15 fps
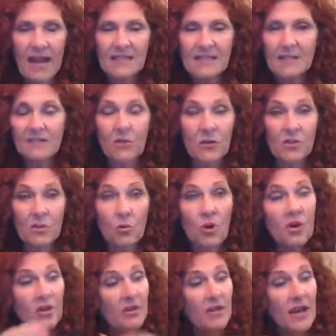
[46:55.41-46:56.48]
acid for it to
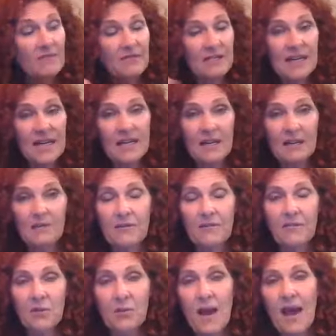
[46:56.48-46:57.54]
work, or you'd have to take it every
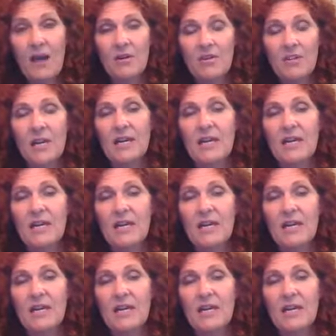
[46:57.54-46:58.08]
few hours.